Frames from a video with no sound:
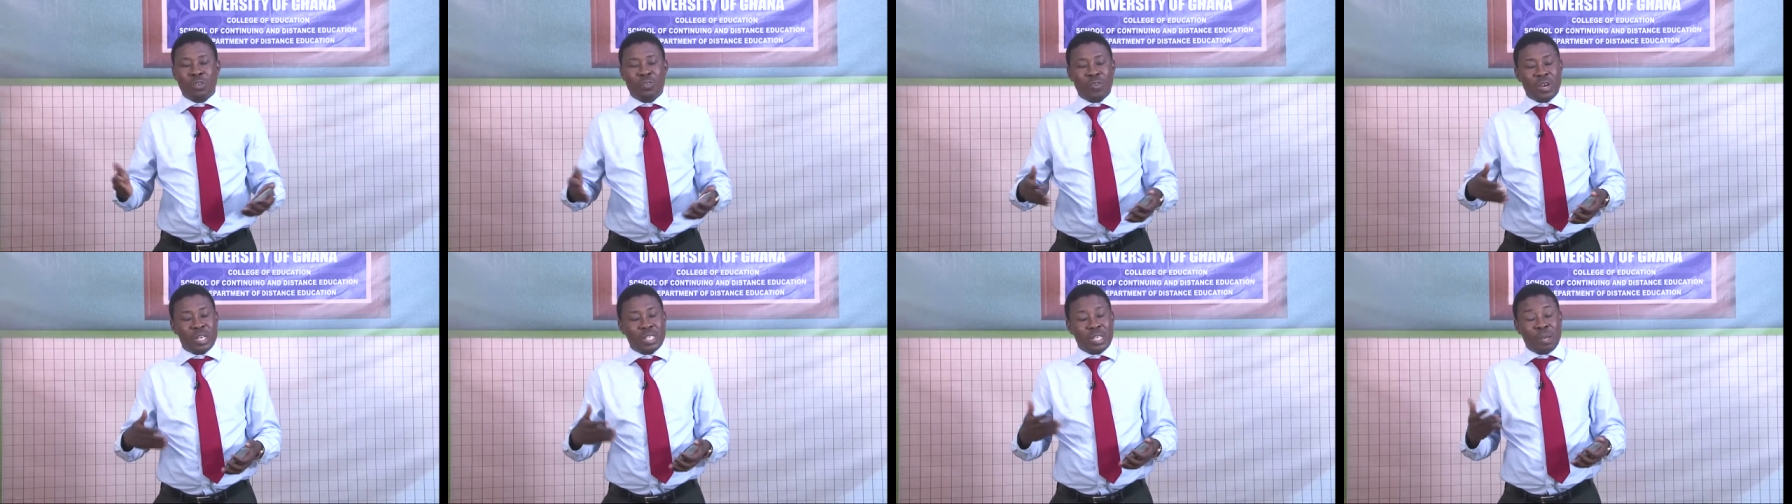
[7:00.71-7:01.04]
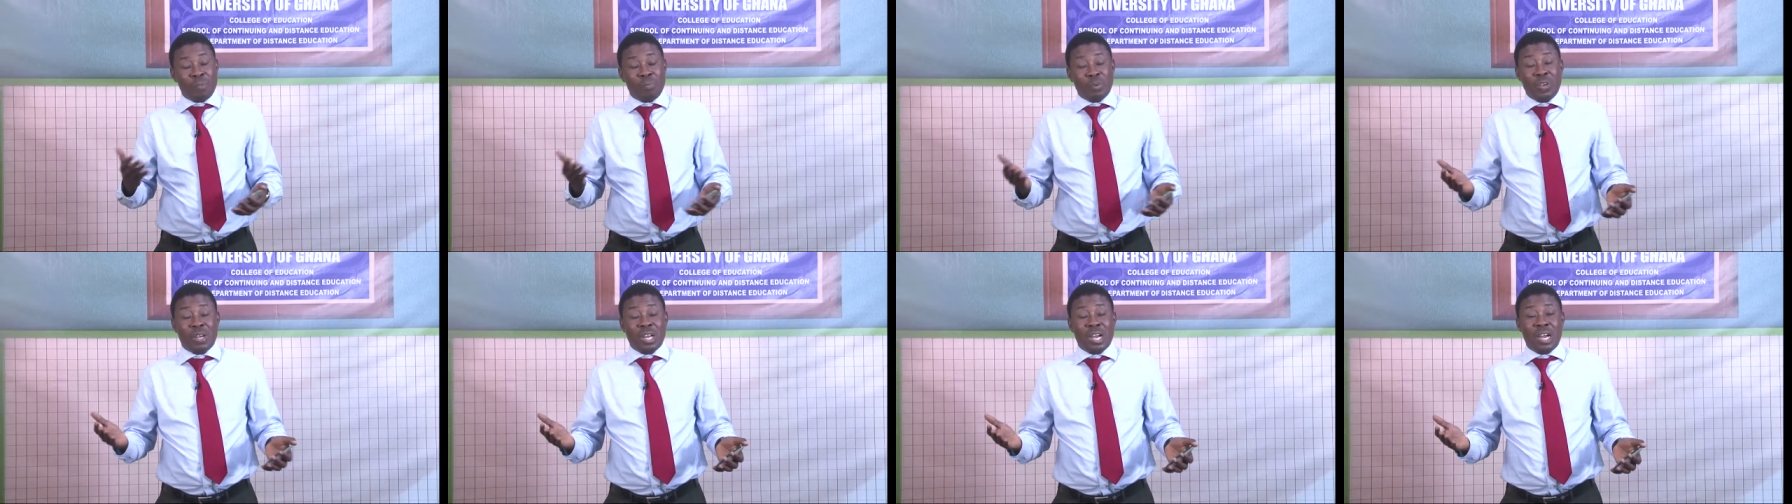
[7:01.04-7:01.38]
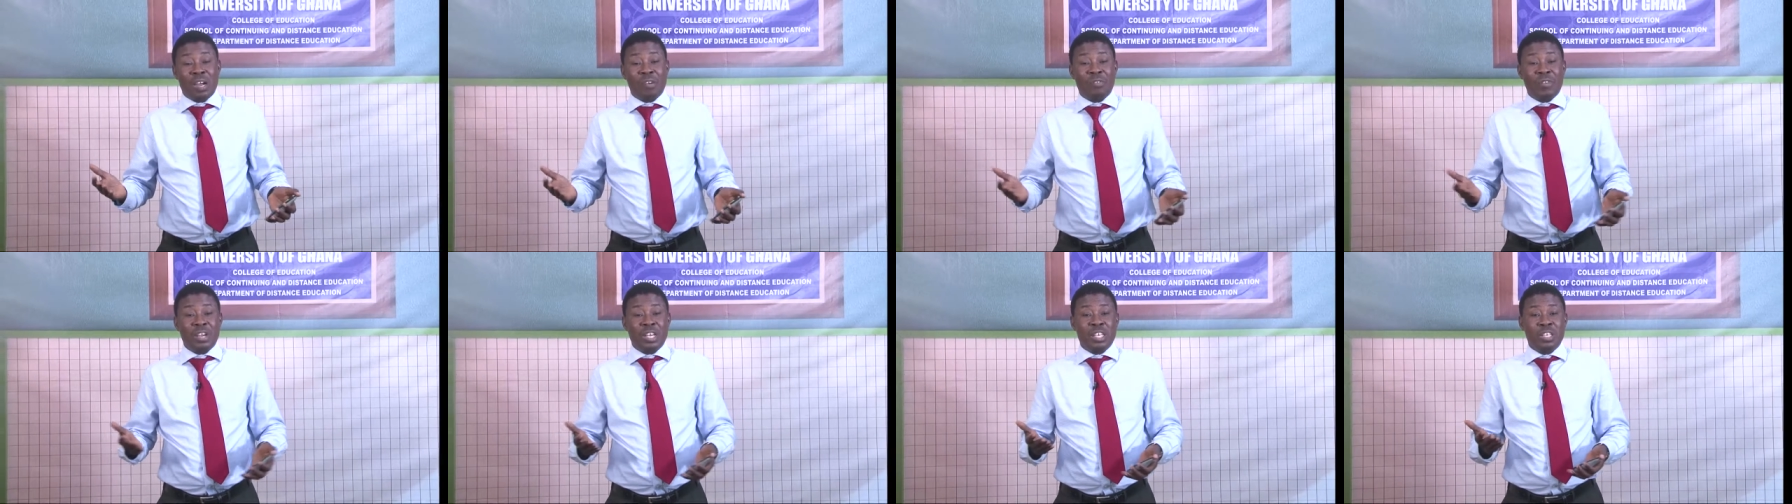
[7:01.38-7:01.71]
For example, you can
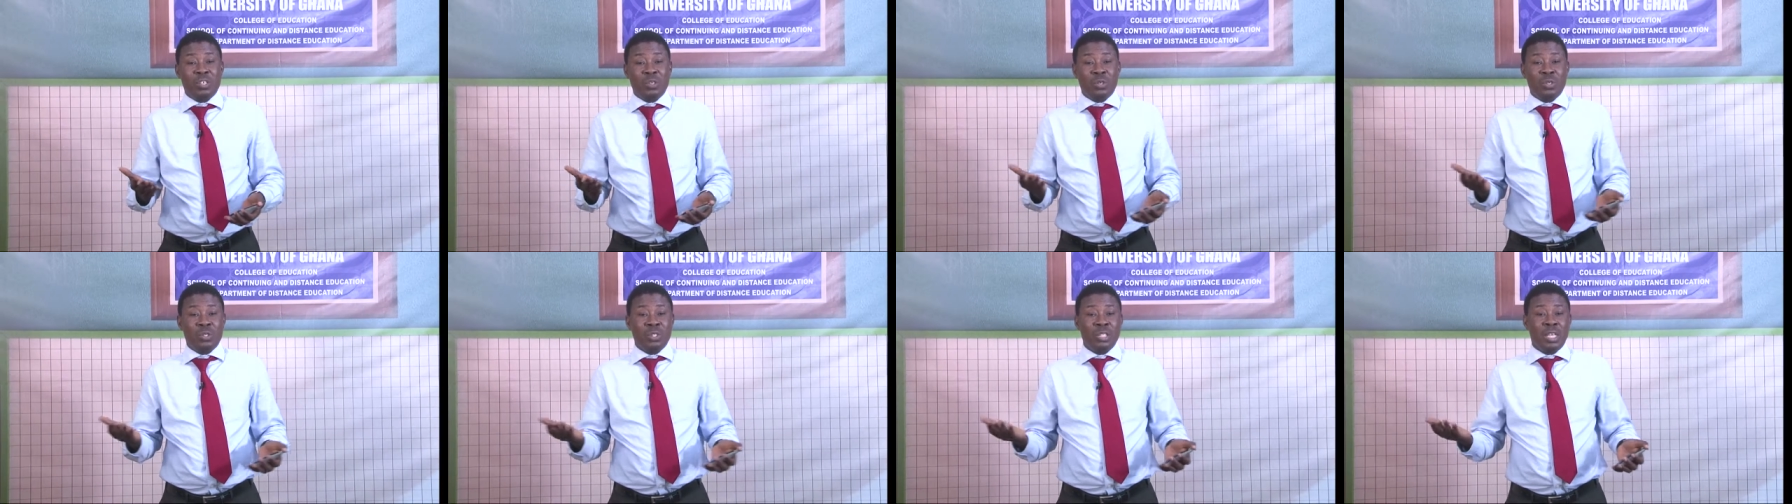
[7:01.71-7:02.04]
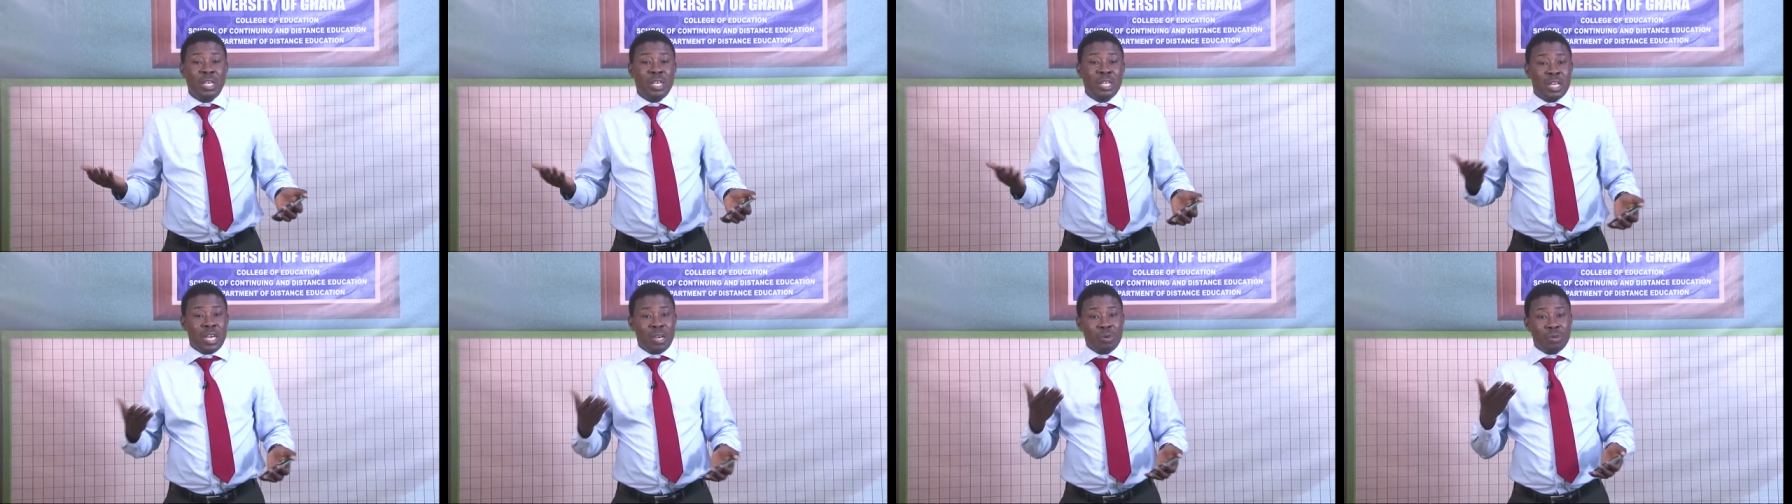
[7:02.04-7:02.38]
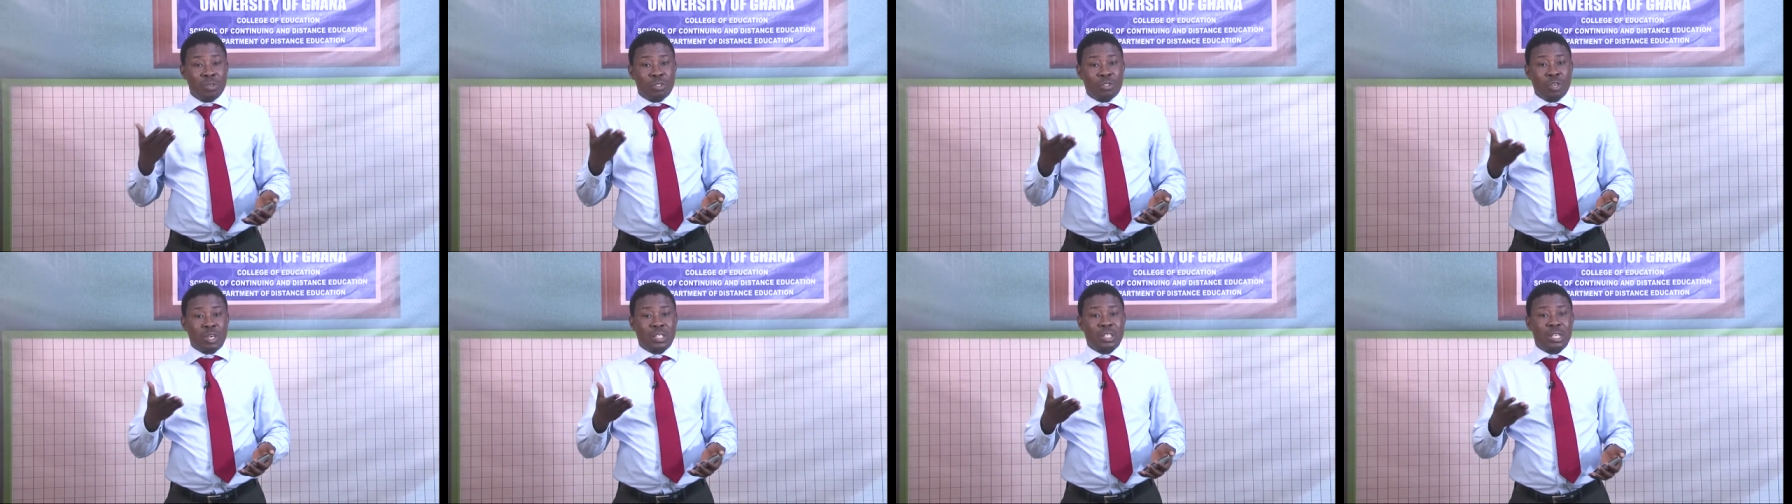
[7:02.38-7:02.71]
have NGOs that
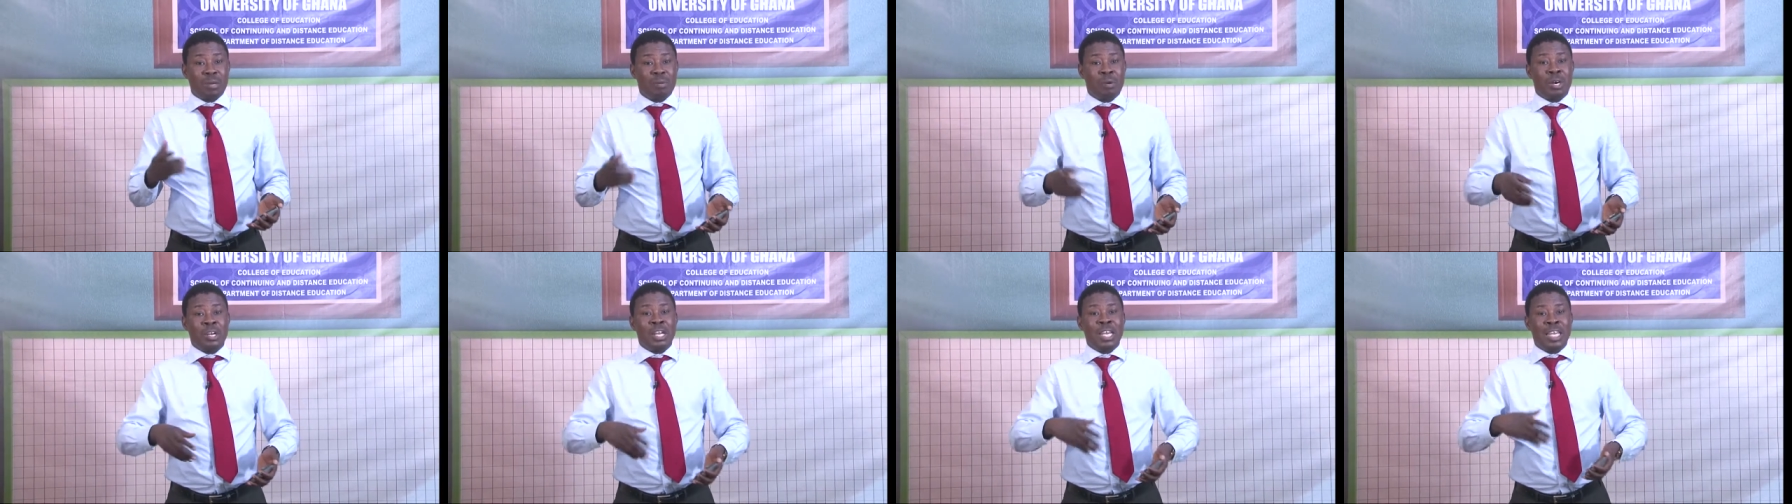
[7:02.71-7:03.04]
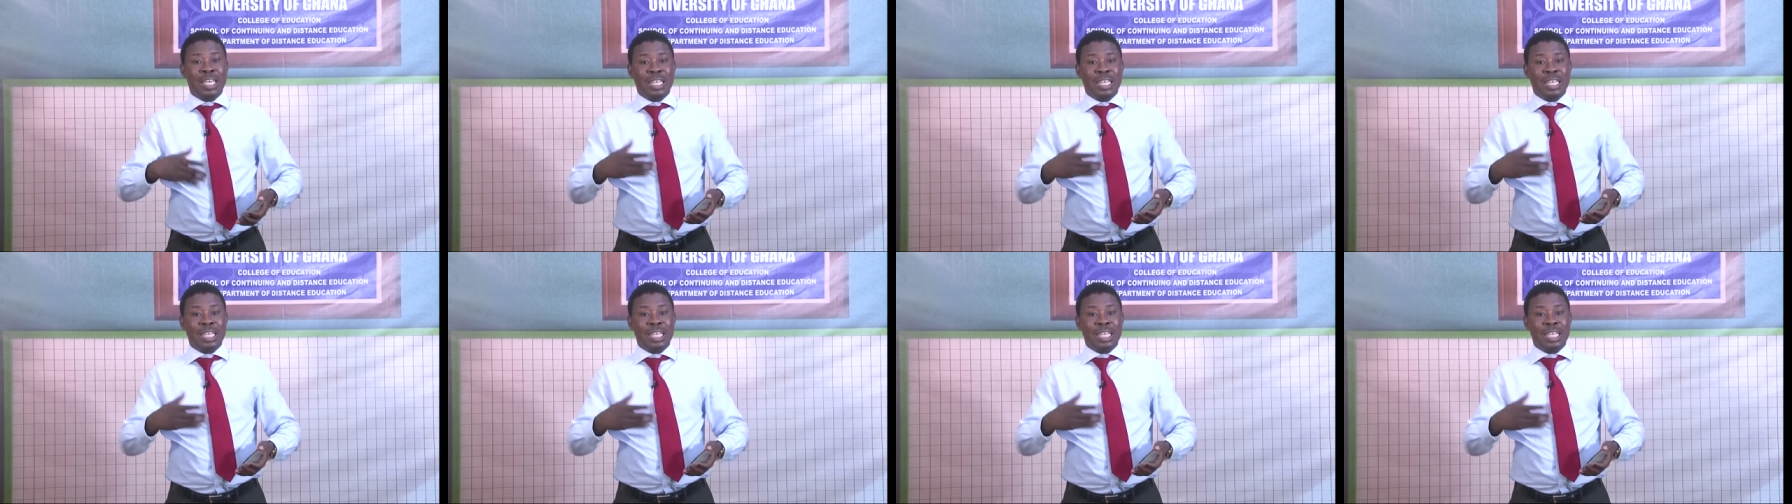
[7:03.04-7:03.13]
we talked about.